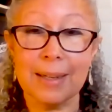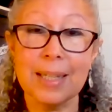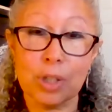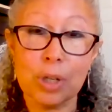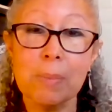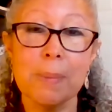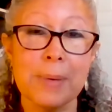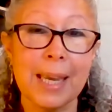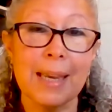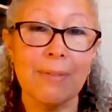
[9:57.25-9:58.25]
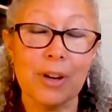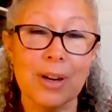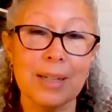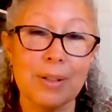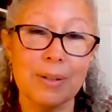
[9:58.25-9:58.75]
It's human behavior
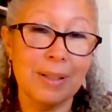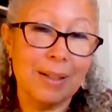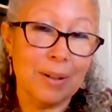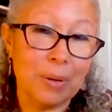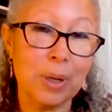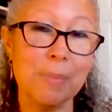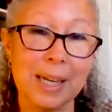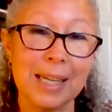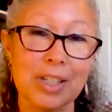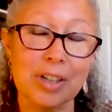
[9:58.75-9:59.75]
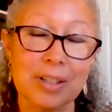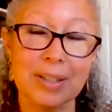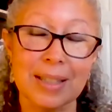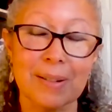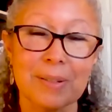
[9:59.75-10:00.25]
and, human nature.
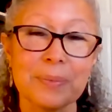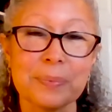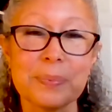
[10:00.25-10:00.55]
So